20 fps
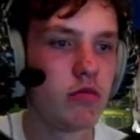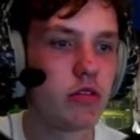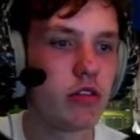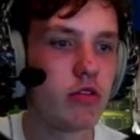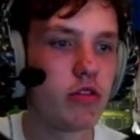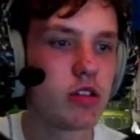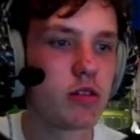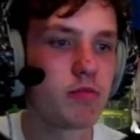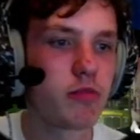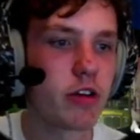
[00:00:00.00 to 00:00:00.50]

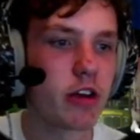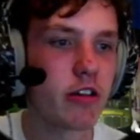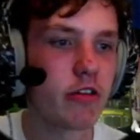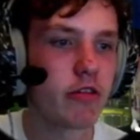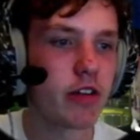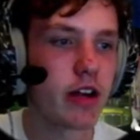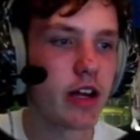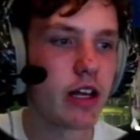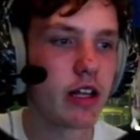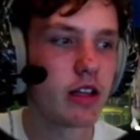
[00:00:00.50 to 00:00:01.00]
Do spring
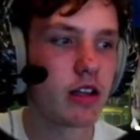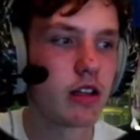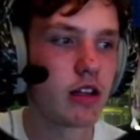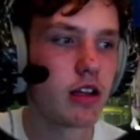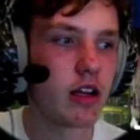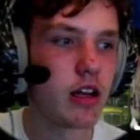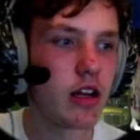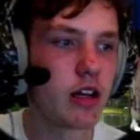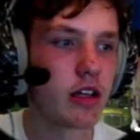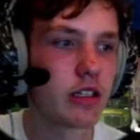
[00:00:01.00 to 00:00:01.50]
rain,
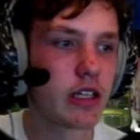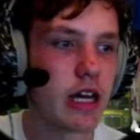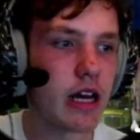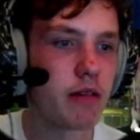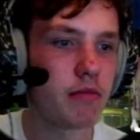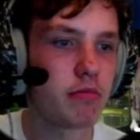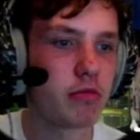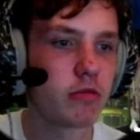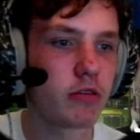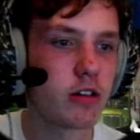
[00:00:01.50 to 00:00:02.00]

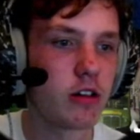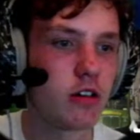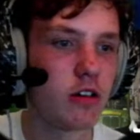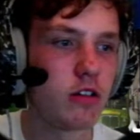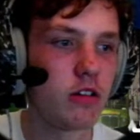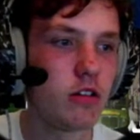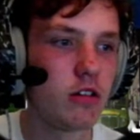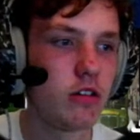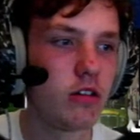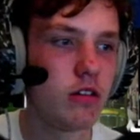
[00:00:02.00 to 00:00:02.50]
cab
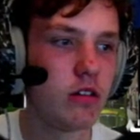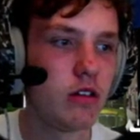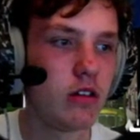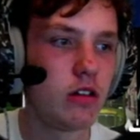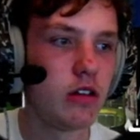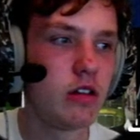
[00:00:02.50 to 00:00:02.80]
car,